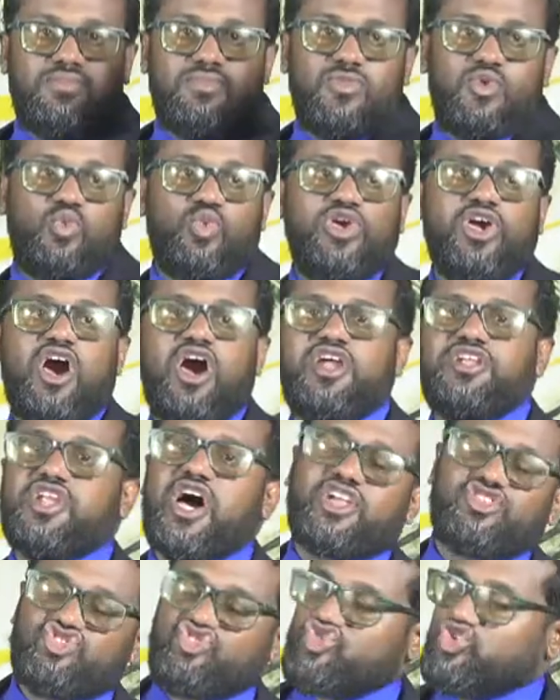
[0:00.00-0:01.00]
We are
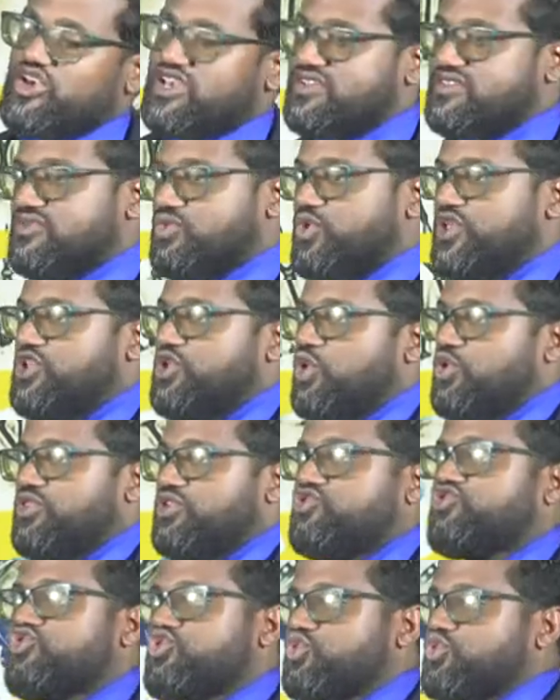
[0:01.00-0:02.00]
not tricked. We know
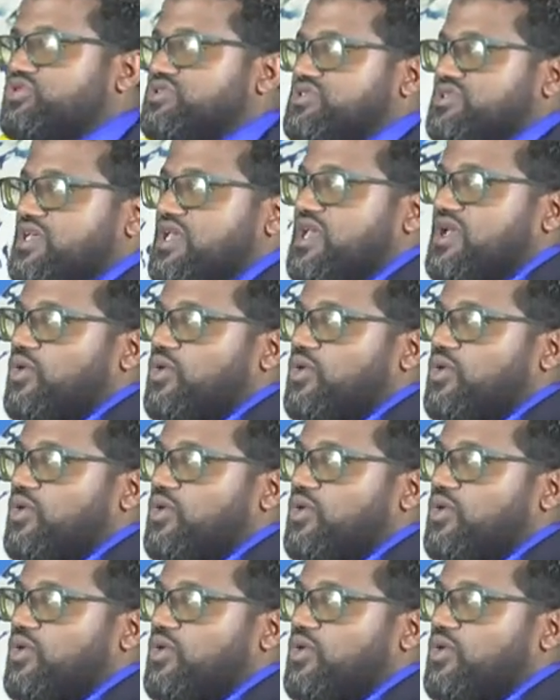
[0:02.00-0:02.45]
the truth.